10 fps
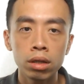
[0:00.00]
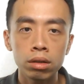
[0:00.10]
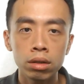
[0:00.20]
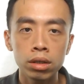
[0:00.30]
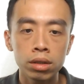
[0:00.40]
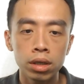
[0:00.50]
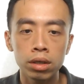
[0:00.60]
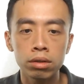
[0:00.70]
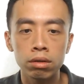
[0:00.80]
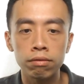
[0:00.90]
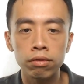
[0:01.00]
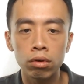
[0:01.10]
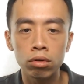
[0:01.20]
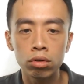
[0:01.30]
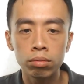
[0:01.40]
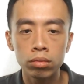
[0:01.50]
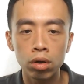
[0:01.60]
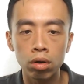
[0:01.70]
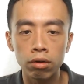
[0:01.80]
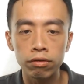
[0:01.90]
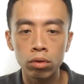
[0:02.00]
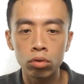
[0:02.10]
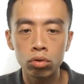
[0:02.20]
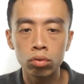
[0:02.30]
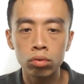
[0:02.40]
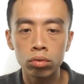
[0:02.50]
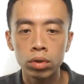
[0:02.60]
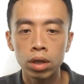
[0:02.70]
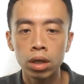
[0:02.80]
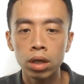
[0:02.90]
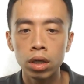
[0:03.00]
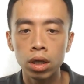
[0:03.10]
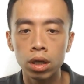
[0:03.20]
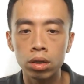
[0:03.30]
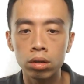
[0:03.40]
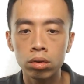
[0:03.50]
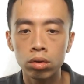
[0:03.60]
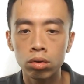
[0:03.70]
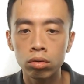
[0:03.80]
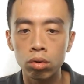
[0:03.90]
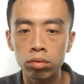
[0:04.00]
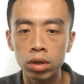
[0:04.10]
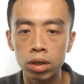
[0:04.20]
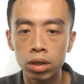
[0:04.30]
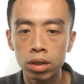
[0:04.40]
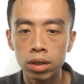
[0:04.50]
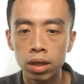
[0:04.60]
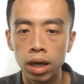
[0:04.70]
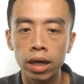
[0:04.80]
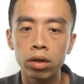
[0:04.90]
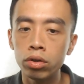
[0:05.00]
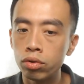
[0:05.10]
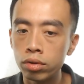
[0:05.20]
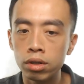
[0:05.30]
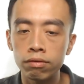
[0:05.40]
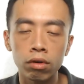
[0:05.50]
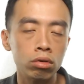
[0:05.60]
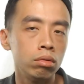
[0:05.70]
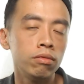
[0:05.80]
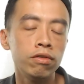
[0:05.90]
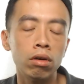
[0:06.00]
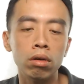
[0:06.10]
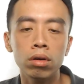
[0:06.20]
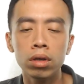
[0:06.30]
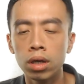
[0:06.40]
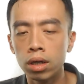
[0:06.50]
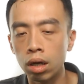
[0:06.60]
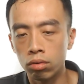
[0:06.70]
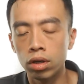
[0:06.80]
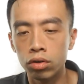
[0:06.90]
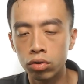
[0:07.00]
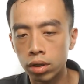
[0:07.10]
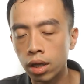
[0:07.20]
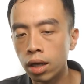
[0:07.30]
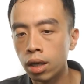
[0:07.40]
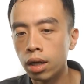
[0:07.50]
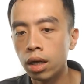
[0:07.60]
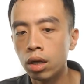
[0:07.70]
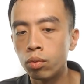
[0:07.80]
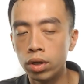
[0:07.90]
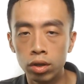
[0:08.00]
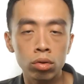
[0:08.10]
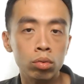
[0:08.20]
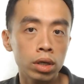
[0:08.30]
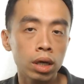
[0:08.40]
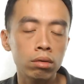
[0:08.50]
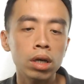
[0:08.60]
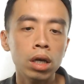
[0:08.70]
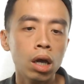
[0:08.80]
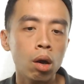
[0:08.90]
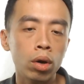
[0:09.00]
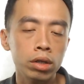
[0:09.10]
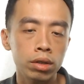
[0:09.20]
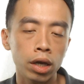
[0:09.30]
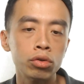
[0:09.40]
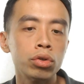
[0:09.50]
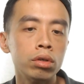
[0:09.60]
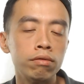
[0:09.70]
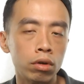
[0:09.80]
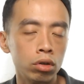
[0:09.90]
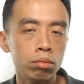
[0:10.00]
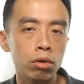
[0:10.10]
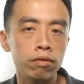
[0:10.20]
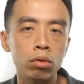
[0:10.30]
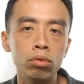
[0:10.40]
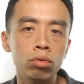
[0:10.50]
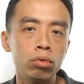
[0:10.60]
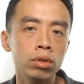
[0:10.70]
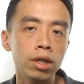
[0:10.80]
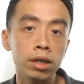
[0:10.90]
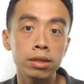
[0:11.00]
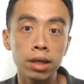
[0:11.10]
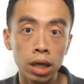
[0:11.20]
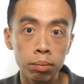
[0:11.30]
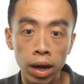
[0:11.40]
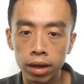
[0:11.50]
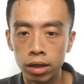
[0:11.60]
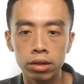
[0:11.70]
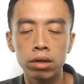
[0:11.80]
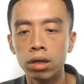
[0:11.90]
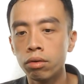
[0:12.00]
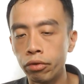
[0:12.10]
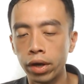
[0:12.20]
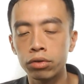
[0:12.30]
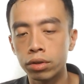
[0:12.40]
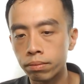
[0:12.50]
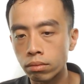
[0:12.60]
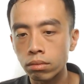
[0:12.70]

This is the volume of O2 in total. I cannot use this volume for calculation. We need to work out what is the actual volume of O2 that is taking part in the reaction.